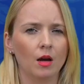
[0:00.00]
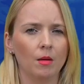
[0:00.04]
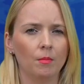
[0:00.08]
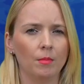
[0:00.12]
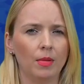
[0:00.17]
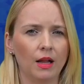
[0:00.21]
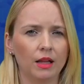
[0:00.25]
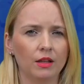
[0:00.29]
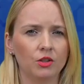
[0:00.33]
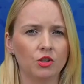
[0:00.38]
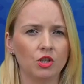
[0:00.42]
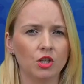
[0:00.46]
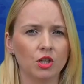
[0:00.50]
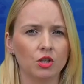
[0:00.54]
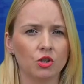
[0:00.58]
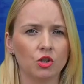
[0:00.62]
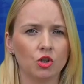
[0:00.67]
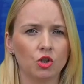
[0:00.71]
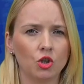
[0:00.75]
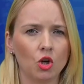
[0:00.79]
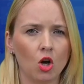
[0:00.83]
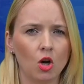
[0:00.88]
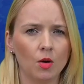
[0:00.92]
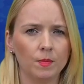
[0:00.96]
Belgian
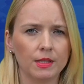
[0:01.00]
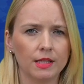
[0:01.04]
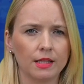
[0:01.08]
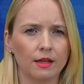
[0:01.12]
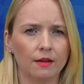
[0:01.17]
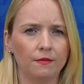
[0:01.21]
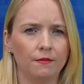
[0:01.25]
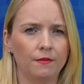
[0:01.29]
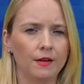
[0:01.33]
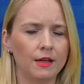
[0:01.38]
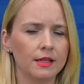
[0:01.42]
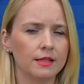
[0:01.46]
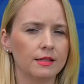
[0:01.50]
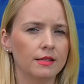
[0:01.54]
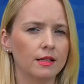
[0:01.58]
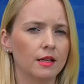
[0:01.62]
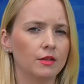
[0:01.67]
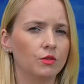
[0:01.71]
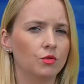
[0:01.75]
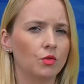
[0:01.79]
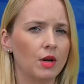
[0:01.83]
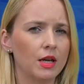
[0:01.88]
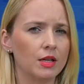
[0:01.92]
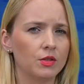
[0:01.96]
shops, cafes
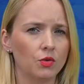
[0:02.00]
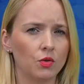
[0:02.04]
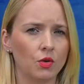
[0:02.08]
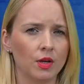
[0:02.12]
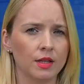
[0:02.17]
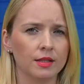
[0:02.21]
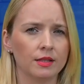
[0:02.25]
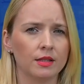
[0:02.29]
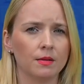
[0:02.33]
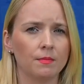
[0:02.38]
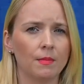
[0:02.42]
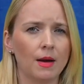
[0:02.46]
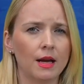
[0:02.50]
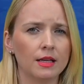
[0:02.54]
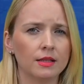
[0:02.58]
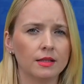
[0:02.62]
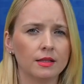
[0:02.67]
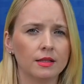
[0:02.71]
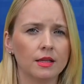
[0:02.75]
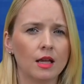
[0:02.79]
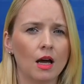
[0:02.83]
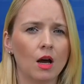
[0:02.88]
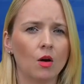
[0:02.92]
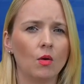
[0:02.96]
and restaurants
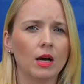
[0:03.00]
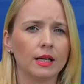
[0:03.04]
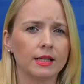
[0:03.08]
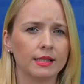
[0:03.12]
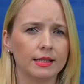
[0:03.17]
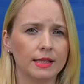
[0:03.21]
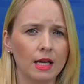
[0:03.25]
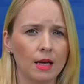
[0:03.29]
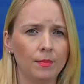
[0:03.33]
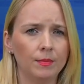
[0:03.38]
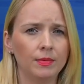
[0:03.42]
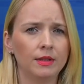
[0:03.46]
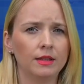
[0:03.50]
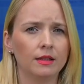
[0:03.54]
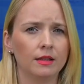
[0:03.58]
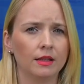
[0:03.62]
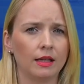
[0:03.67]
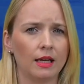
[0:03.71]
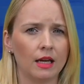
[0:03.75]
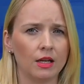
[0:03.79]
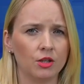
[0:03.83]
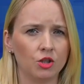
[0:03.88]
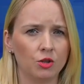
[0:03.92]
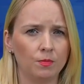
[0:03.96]
must now accept
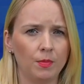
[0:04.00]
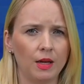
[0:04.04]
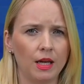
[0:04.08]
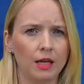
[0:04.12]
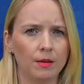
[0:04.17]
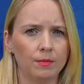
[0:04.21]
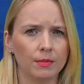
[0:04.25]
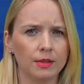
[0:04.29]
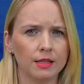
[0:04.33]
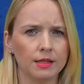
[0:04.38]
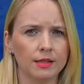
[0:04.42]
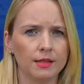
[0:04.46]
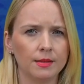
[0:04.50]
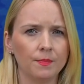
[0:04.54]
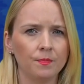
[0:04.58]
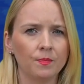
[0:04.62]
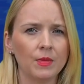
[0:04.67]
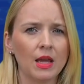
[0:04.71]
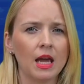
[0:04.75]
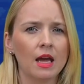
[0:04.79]
cash payments.